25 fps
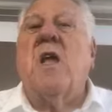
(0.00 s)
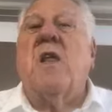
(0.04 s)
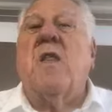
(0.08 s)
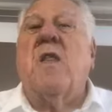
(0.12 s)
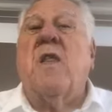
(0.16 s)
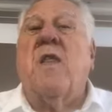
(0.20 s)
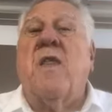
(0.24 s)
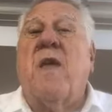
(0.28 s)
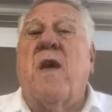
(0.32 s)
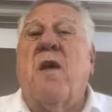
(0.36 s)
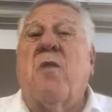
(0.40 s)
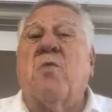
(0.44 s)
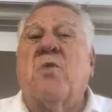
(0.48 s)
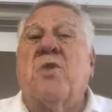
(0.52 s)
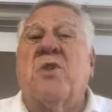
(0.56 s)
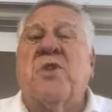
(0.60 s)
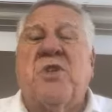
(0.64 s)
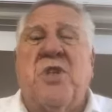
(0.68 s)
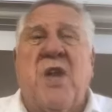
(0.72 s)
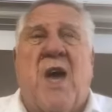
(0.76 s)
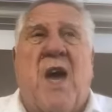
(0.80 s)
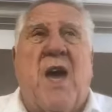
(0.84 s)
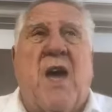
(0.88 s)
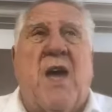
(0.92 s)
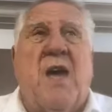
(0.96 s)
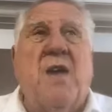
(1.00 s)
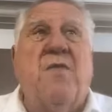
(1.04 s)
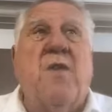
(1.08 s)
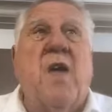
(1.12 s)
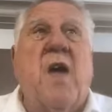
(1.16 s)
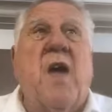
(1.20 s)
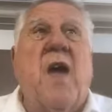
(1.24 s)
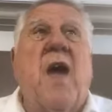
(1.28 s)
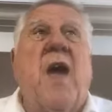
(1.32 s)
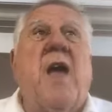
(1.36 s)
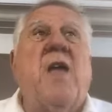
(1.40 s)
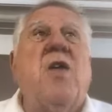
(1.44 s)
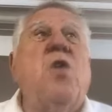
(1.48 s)
that they were saved,
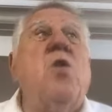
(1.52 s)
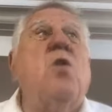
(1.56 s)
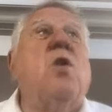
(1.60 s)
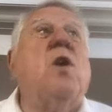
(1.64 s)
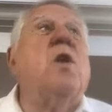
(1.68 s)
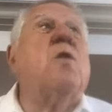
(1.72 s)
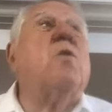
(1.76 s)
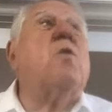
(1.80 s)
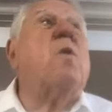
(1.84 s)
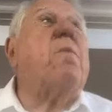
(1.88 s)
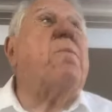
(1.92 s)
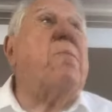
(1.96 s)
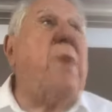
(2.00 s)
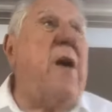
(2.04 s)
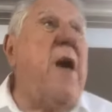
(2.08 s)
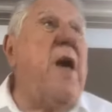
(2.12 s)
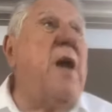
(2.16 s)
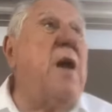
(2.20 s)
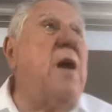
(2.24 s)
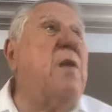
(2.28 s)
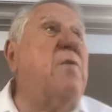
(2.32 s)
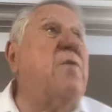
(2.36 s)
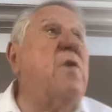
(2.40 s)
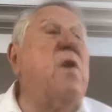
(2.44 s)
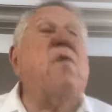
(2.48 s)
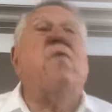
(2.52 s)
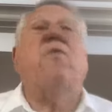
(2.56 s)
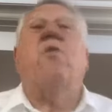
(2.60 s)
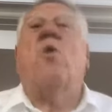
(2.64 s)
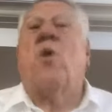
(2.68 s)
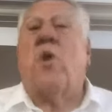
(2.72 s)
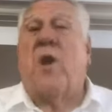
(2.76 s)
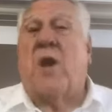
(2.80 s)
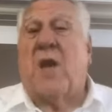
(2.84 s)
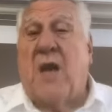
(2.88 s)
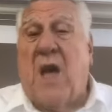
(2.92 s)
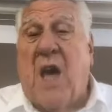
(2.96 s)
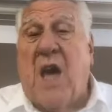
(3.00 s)
and you can repent of your
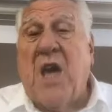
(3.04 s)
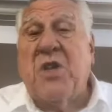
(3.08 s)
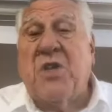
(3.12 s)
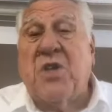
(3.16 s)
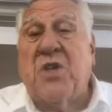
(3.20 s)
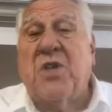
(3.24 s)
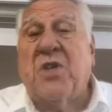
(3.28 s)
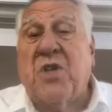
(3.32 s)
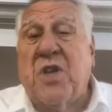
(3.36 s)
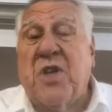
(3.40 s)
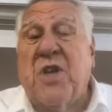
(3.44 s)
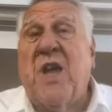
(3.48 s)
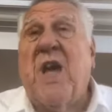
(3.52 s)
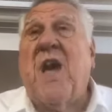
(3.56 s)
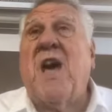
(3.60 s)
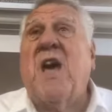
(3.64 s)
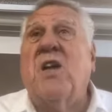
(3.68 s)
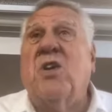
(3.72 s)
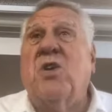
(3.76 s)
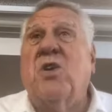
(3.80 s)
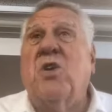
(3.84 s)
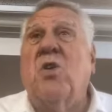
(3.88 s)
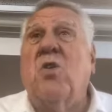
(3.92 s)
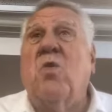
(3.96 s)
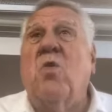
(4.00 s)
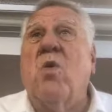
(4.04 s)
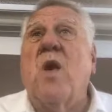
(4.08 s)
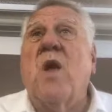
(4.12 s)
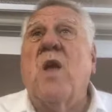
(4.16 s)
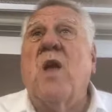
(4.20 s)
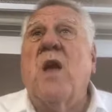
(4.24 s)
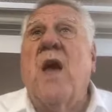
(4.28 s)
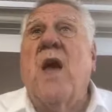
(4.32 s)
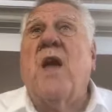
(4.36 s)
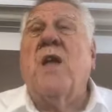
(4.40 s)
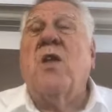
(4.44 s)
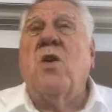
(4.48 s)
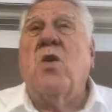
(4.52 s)
fornication today too,
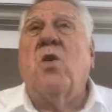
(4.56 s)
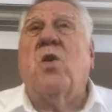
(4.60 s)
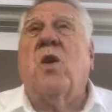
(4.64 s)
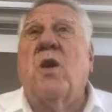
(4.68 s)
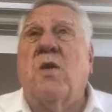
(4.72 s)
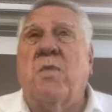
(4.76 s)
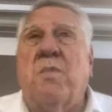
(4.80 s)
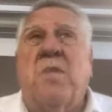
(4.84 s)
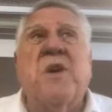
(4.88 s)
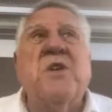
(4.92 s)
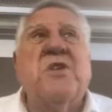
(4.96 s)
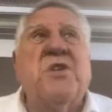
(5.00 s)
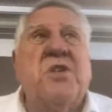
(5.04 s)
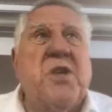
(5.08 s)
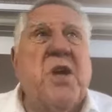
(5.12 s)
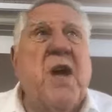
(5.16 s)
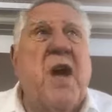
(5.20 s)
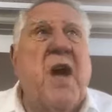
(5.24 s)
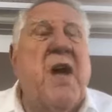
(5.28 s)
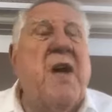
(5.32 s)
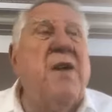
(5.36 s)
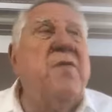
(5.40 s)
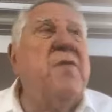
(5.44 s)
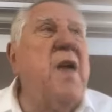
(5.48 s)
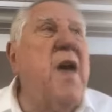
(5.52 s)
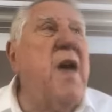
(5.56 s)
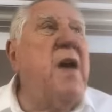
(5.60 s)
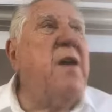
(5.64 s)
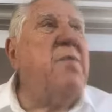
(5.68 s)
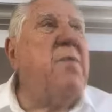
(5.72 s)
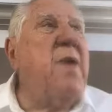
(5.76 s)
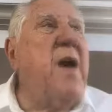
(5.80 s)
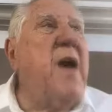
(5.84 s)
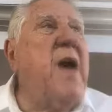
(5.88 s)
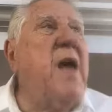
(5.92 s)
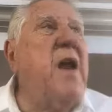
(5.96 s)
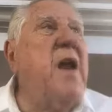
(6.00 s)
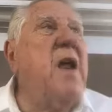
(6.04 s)
and you can be saved,
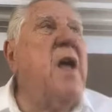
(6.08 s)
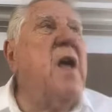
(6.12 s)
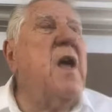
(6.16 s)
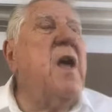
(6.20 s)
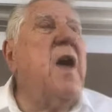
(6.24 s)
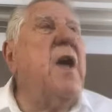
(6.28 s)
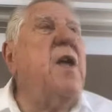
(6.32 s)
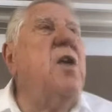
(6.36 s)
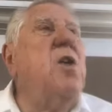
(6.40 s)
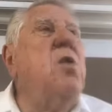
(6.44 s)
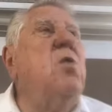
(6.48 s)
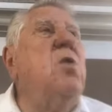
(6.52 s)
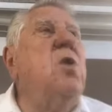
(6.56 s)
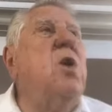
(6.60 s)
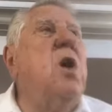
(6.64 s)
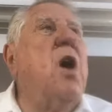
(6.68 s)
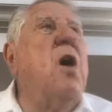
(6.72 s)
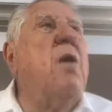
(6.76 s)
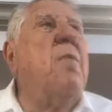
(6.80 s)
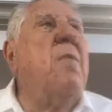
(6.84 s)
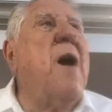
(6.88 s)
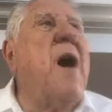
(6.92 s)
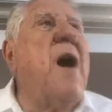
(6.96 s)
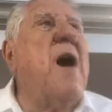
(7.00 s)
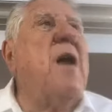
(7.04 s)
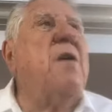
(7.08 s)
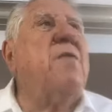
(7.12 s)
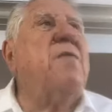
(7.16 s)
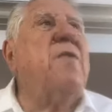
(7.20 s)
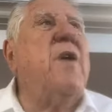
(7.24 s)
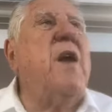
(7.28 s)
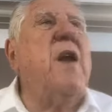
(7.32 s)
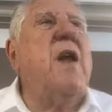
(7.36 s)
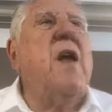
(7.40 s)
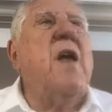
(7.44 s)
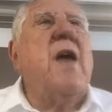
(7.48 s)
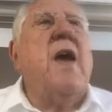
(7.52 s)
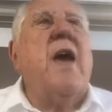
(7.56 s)
amen, and you can come out of
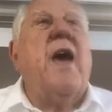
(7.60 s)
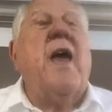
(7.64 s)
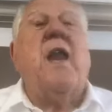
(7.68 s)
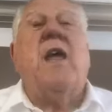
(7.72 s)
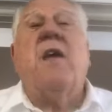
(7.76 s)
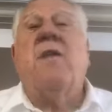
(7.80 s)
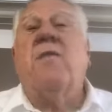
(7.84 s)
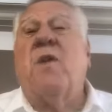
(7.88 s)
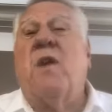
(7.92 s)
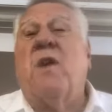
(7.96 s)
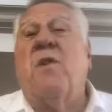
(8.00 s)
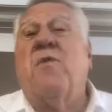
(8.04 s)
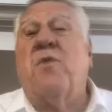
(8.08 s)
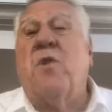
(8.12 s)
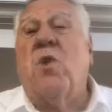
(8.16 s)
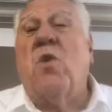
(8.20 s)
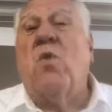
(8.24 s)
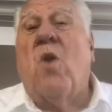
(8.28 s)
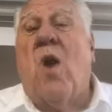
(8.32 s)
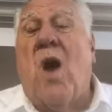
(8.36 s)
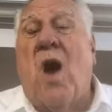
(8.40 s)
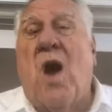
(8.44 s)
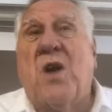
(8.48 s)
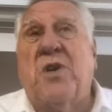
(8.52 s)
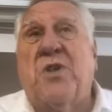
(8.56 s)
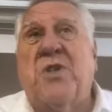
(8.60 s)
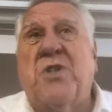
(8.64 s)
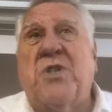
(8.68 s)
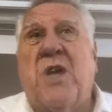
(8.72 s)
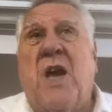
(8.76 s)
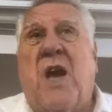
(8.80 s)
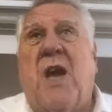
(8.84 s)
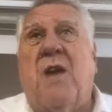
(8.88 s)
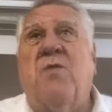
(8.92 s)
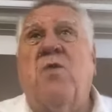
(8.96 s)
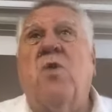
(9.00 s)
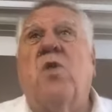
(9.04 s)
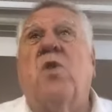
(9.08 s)
it, and even if you are
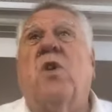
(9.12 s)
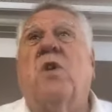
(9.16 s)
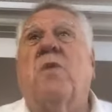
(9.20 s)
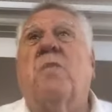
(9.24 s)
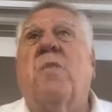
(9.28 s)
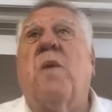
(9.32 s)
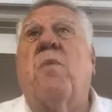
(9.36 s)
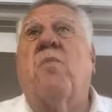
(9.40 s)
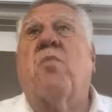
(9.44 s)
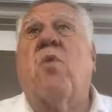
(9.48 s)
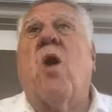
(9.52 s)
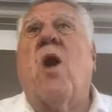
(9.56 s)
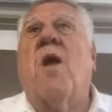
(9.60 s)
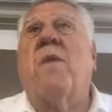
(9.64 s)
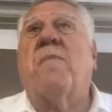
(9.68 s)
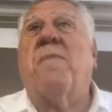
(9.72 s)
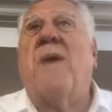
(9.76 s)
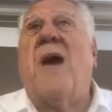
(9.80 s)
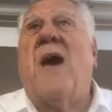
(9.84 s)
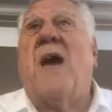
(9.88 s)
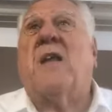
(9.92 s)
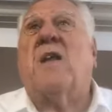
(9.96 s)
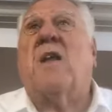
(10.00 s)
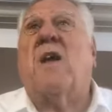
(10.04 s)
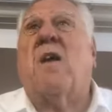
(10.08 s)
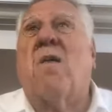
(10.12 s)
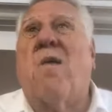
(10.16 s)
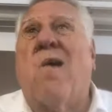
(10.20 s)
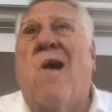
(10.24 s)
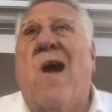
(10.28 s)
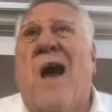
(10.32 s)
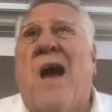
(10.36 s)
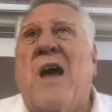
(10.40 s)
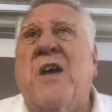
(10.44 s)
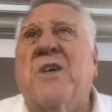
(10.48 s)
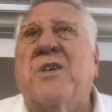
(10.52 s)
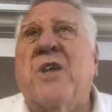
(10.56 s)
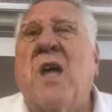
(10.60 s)
saved, you can be brought back to
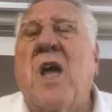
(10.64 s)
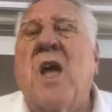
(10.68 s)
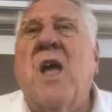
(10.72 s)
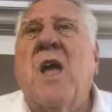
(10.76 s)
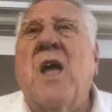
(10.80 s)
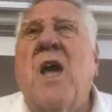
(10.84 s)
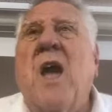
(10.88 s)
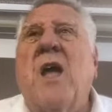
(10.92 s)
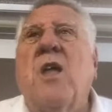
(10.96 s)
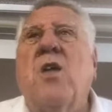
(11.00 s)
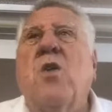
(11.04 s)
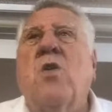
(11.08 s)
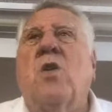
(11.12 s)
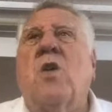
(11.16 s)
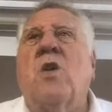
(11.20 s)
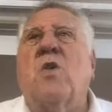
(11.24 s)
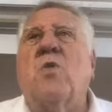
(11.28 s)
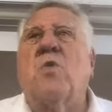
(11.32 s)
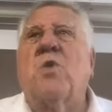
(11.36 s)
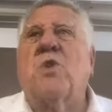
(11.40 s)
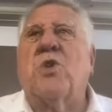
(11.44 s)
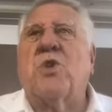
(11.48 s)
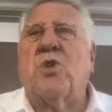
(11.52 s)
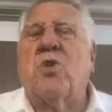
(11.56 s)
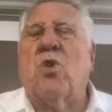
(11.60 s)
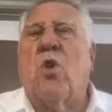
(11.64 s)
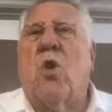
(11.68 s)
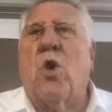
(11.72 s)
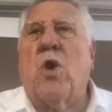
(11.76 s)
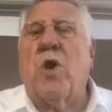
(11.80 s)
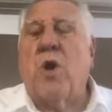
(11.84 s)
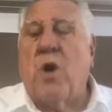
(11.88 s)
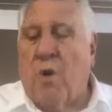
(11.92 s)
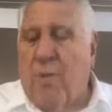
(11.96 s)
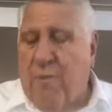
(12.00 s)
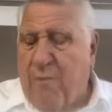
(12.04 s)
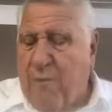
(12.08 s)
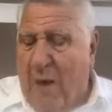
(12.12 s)
Christ, and you can restore
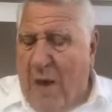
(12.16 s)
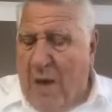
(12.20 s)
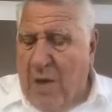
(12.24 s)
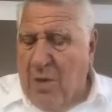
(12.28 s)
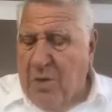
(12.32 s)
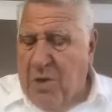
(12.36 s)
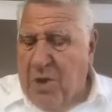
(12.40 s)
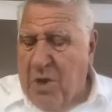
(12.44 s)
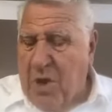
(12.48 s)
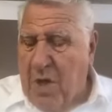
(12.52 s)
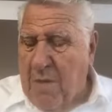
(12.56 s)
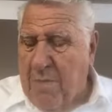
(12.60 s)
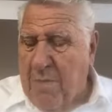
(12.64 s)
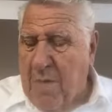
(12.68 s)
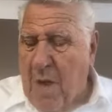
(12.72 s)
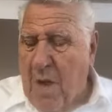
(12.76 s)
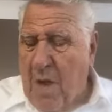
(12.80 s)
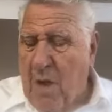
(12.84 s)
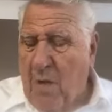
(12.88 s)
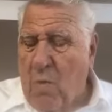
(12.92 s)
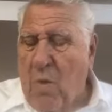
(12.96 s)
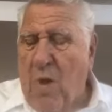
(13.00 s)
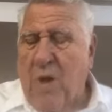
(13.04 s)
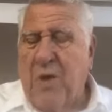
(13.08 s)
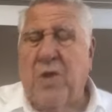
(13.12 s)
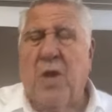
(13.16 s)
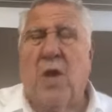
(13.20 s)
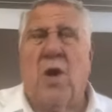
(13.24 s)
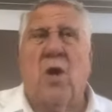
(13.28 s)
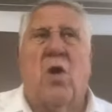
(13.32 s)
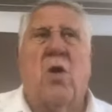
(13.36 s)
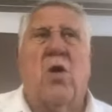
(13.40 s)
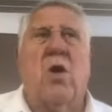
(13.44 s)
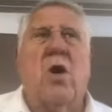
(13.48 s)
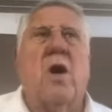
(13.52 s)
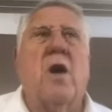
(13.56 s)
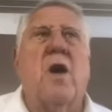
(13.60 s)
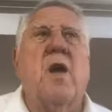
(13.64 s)
your fellowship with the
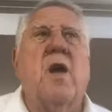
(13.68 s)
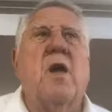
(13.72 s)
Lord,